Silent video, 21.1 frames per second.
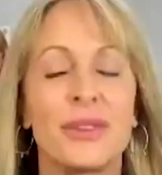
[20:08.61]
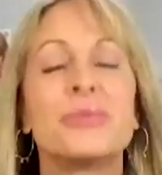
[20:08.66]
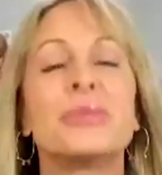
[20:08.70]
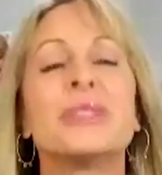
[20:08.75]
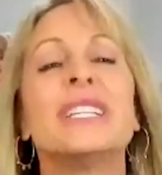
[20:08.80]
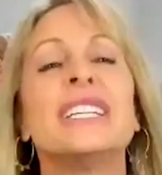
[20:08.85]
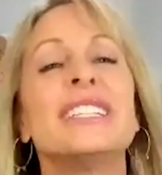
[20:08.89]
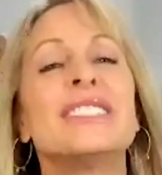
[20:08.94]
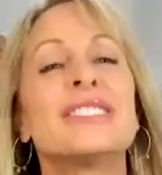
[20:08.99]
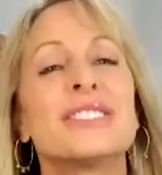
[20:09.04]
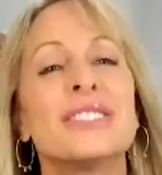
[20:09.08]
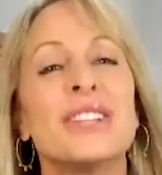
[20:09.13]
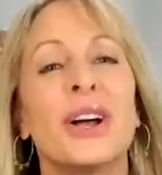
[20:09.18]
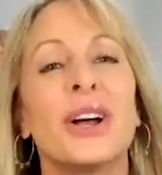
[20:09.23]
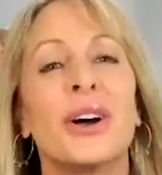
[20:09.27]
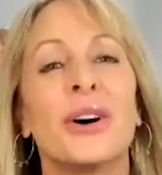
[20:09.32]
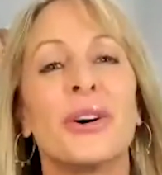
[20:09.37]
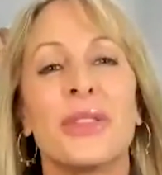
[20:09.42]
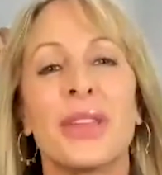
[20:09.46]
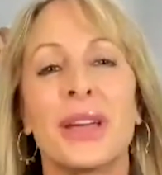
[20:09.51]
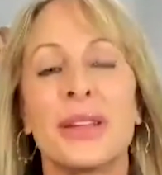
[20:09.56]
Please
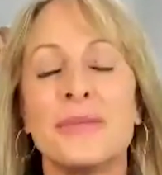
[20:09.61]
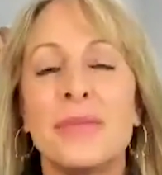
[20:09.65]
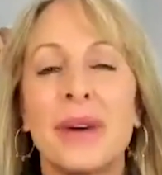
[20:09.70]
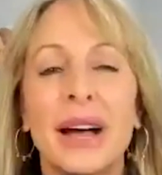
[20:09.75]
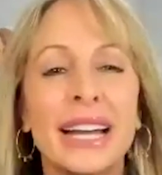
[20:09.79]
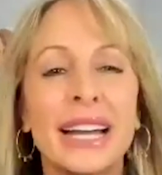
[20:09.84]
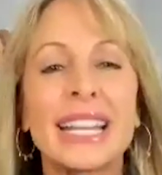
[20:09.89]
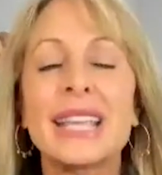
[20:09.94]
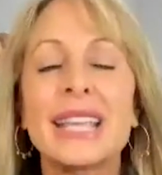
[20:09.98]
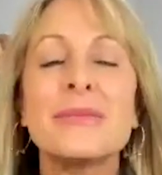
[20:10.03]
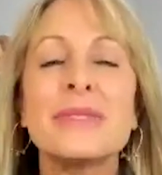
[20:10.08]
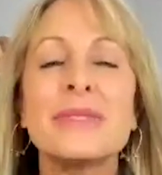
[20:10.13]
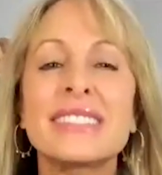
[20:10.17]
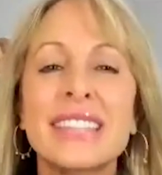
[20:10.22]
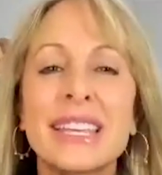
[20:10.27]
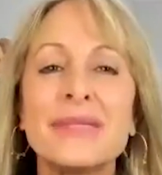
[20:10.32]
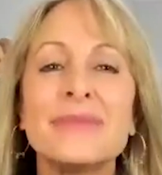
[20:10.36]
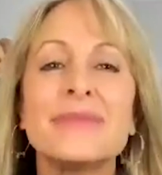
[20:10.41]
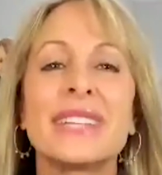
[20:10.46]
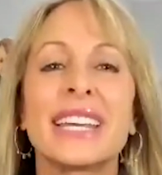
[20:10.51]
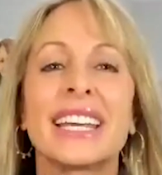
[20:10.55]
know that my name is
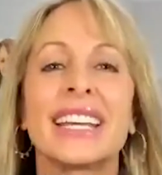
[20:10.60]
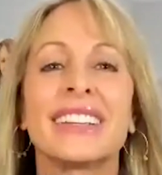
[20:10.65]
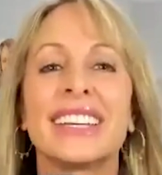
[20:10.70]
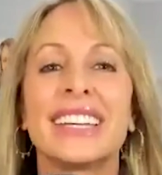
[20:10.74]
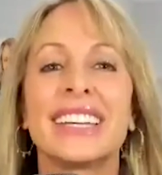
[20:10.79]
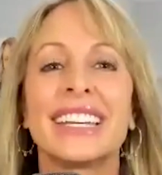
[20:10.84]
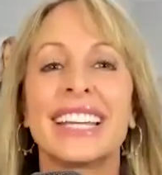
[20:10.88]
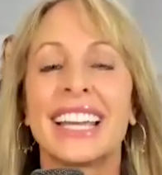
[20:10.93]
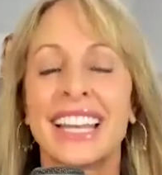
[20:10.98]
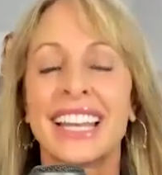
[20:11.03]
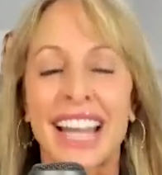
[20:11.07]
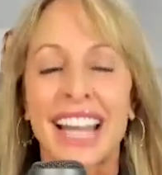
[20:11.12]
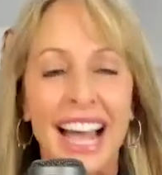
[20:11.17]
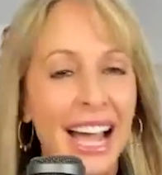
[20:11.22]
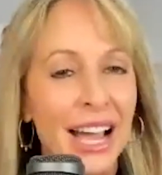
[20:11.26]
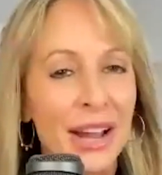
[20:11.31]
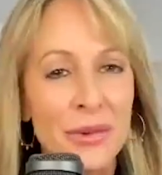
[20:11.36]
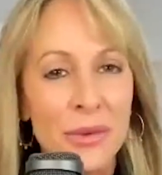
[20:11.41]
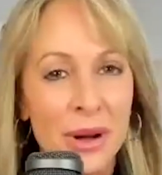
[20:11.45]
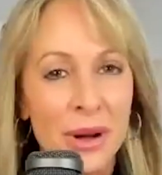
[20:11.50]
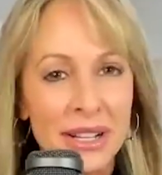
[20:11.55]
Kim Daly, and
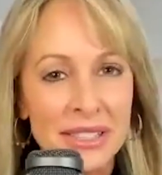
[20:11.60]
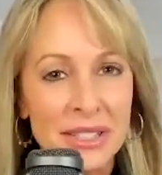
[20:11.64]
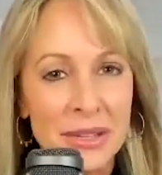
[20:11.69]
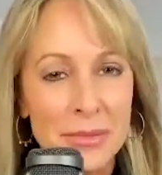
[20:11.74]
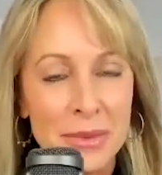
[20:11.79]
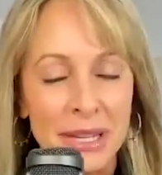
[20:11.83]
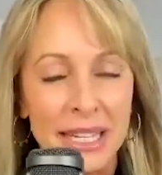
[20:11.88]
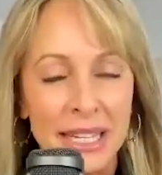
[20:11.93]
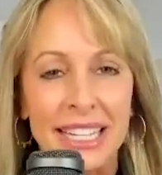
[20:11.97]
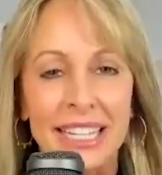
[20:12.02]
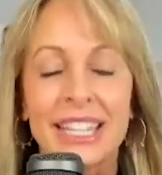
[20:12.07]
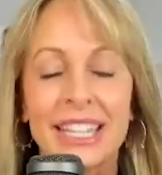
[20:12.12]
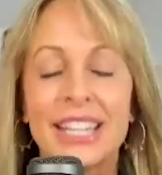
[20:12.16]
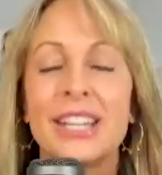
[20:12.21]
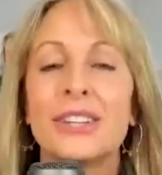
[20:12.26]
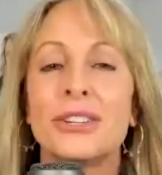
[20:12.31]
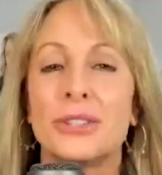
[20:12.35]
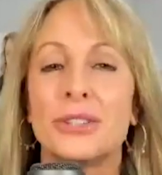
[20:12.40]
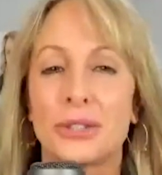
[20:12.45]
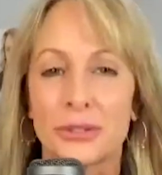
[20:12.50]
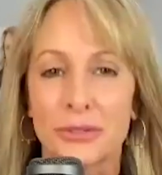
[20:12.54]
I want to be
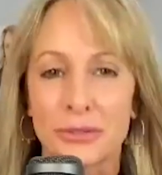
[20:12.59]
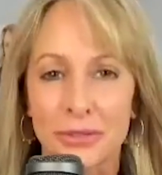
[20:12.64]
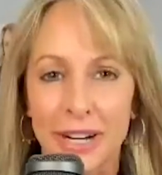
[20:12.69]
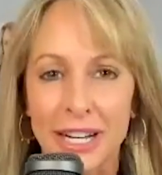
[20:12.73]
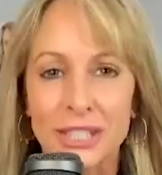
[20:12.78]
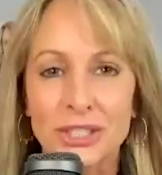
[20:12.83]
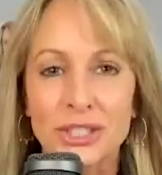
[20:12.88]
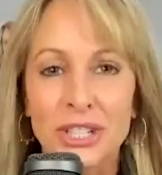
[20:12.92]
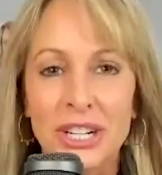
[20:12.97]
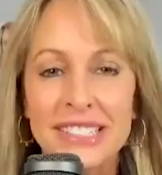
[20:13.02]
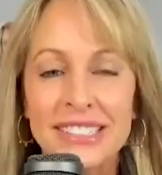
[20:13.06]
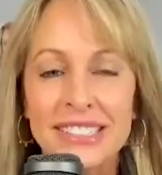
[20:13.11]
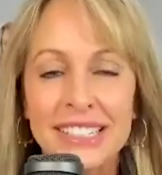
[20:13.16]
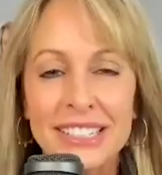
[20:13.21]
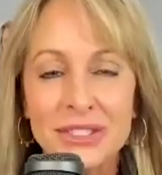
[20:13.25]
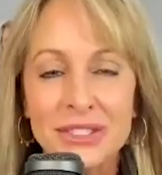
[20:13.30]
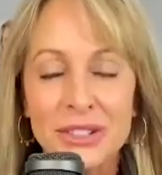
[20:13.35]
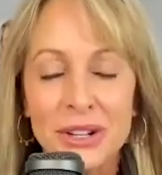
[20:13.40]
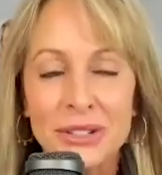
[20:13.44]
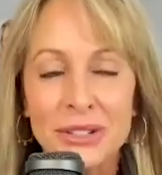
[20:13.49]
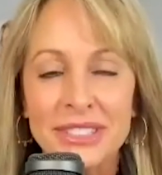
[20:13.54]
your franchise
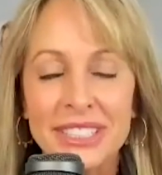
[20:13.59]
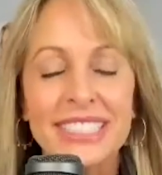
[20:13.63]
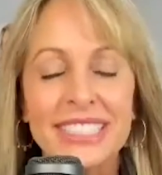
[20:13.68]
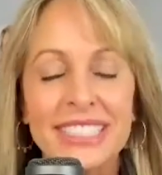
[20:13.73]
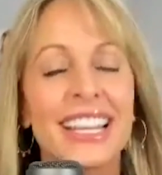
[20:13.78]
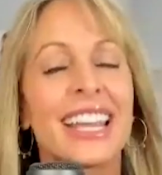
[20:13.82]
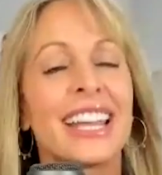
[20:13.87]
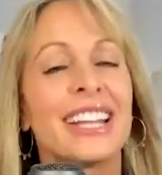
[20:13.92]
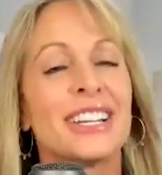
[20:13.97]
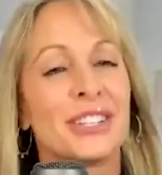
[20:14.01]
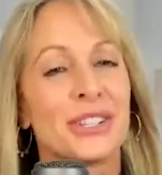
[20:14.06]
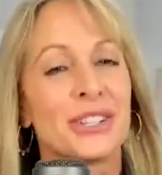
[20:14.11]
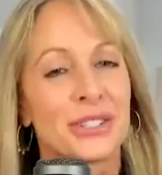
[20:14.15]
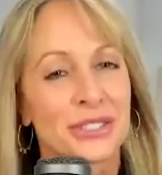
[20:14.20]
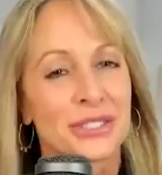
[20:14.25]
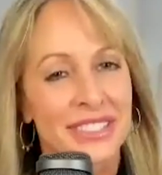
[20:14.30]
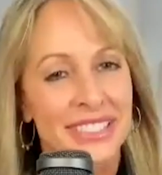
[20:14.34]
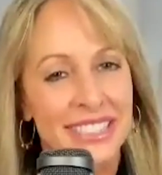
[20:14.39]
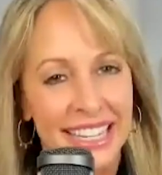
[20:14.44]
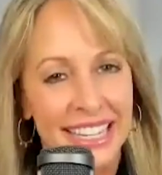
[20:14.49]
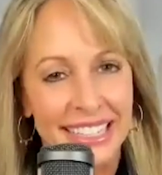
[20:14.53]
consultant and your
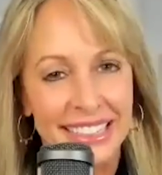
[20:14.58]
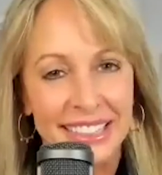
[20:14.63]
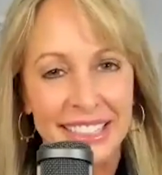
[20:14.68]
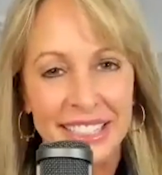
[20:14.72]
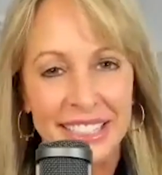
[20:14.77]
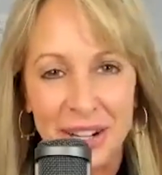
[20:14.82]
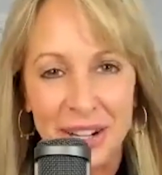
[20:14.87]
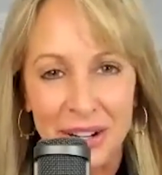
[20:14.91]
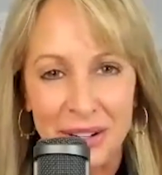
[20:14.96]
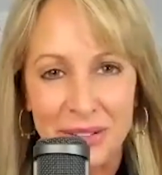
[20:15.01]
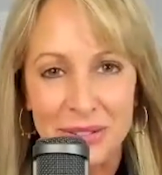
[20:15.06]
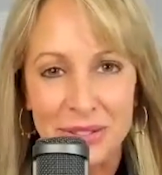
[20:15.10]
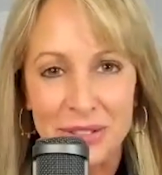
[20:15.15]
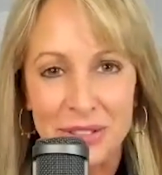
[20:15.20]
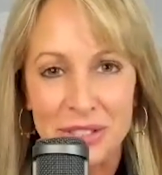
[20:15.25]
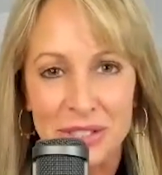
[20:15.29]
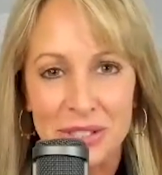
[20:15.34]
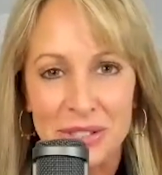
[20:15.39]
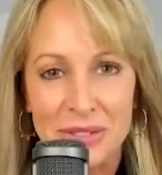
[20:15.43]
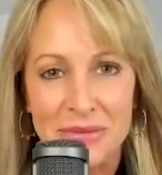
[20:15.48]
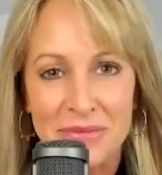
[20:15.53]
daily
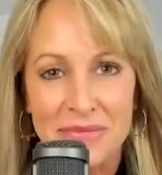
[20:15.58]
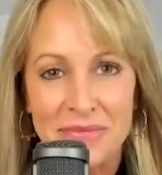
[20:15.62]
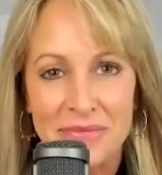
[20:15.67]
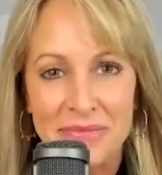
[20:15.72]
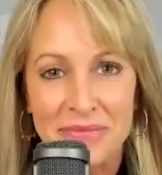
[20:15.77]
coach.